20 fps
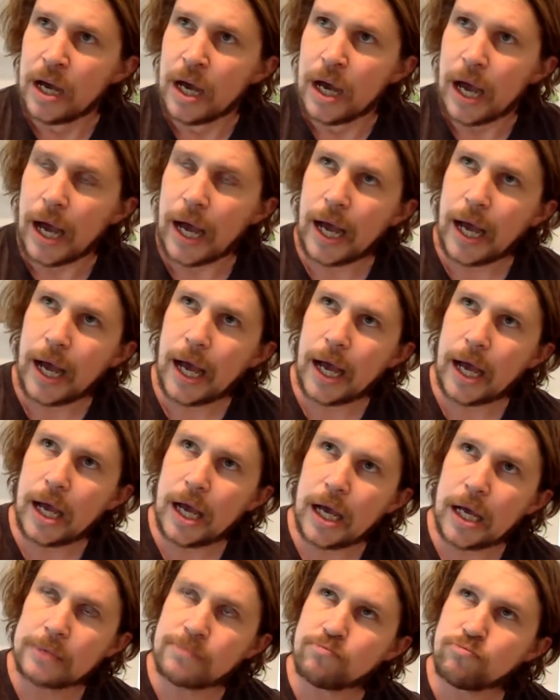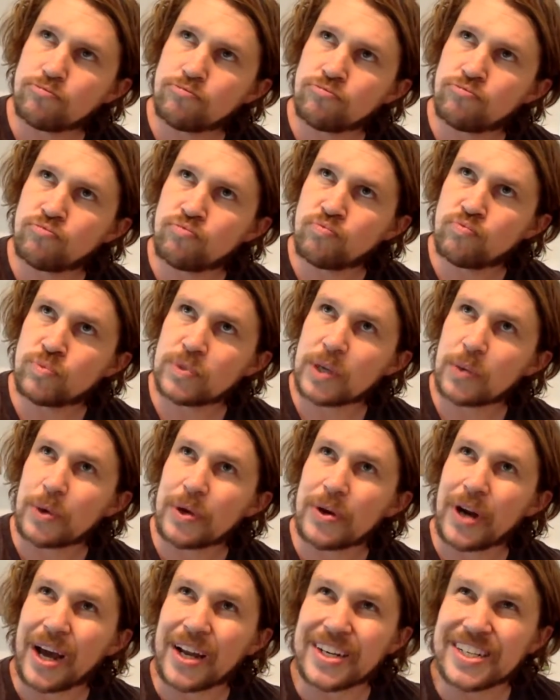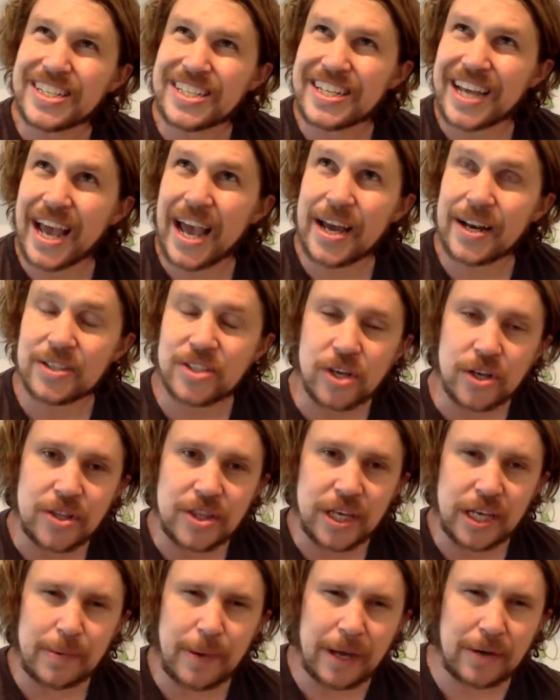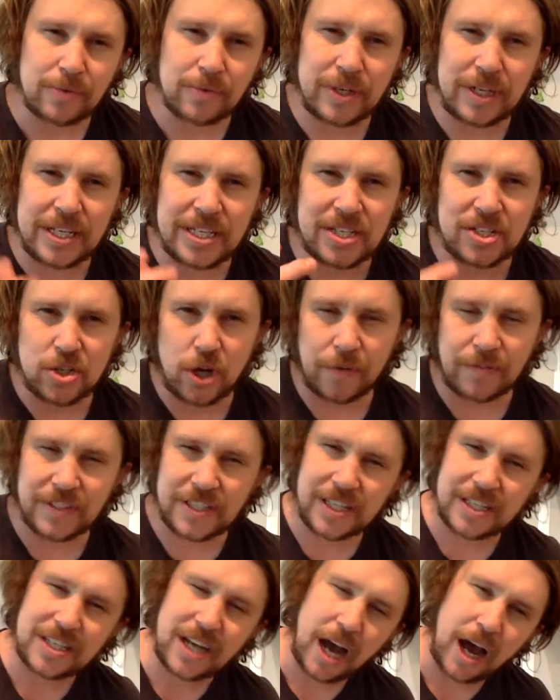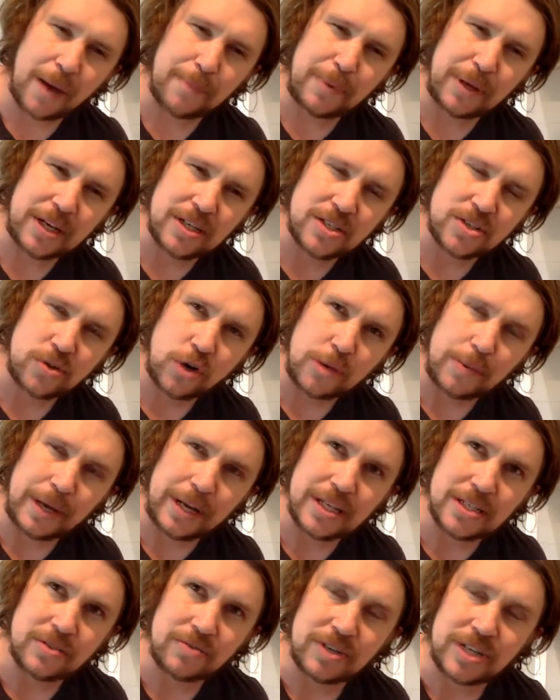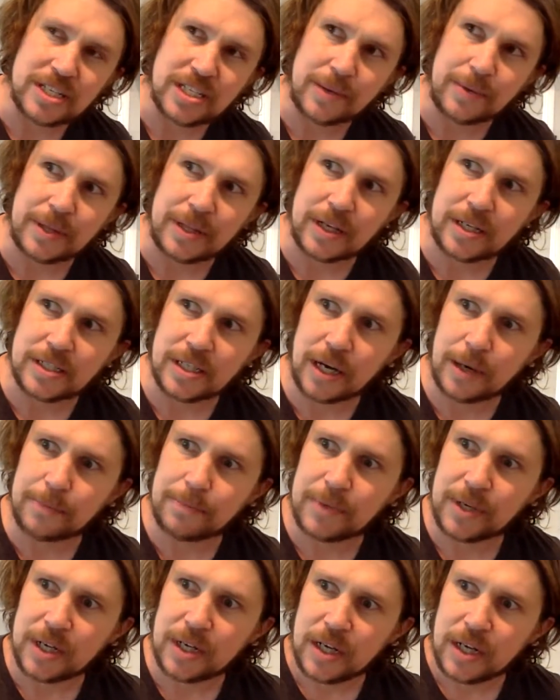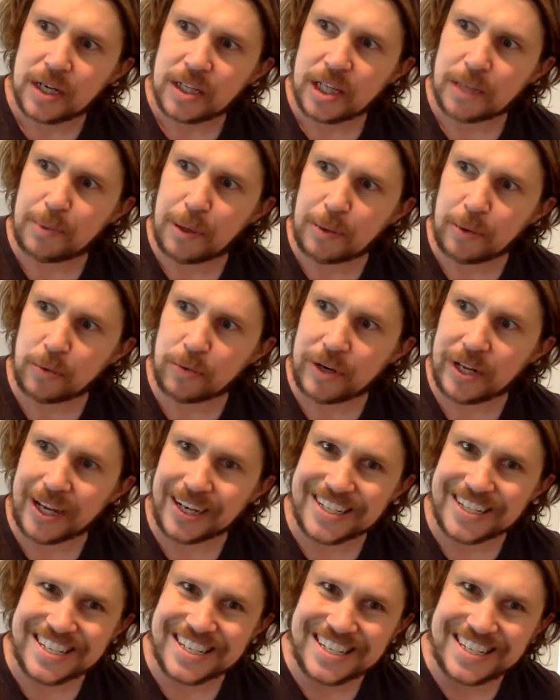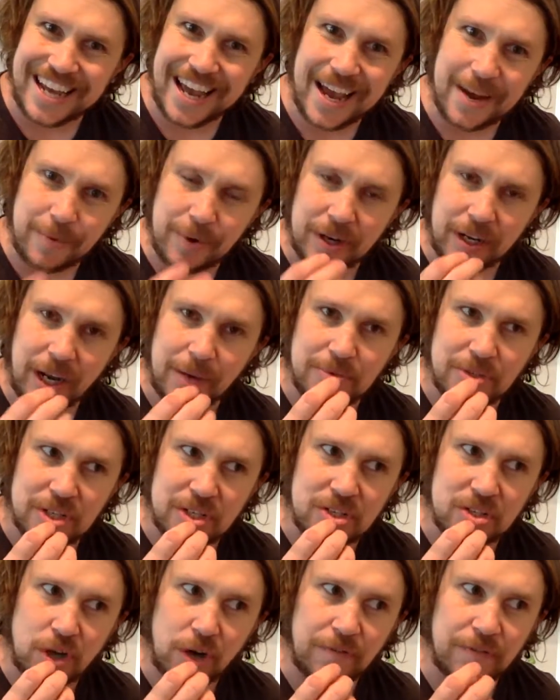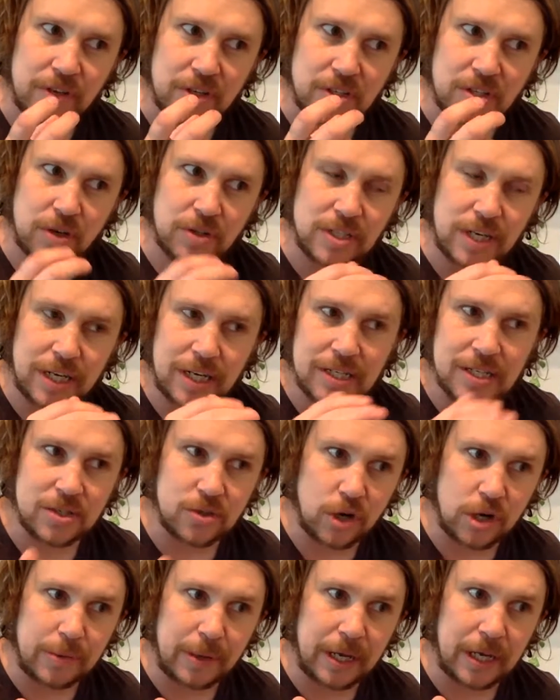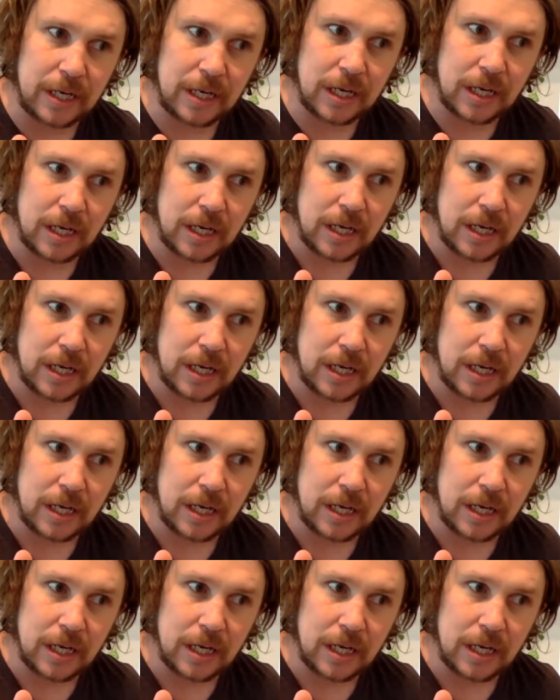that we would understand. So think about really soft. See, it's hard because soybean isn't really something that that people really understand when it comes to softness. So it's like a soybean